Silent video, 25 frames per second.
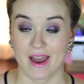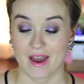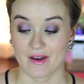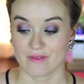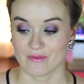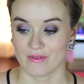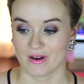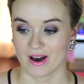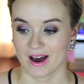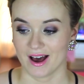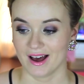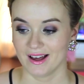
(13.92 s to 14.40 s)

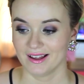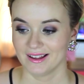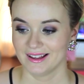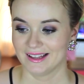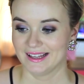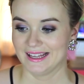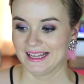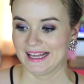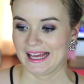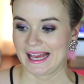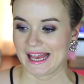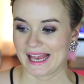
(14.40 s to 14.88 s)
ever
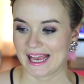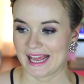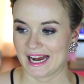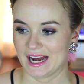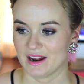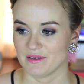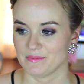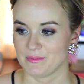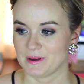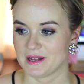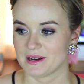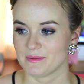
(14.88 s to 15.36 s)

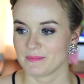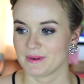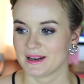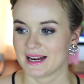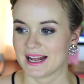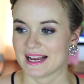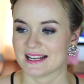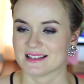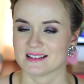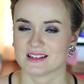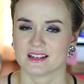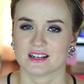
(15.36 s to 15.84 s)
and I've been a
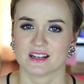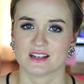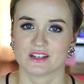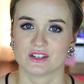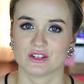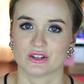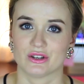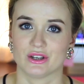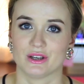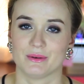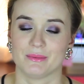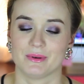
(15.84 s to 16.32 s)
bit
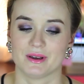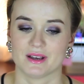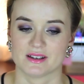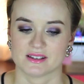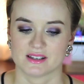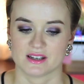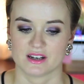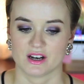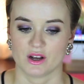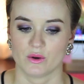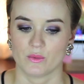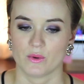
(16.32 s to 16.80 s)
hesitant too
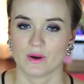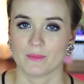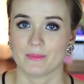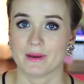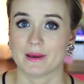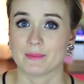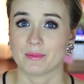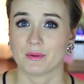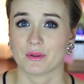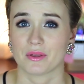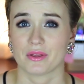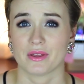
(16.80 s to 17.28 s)
because I don't
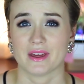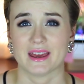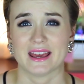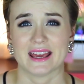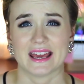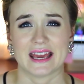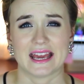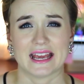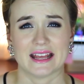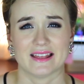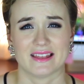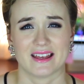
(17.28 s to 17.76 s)
want people
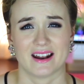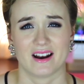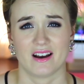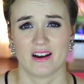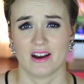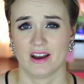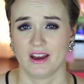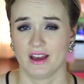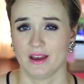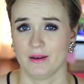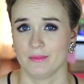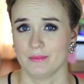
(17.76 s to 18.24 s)
thinking that
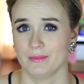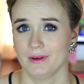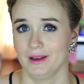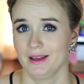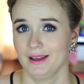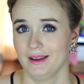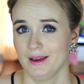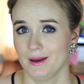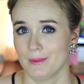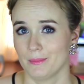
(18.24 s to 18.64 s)
I'm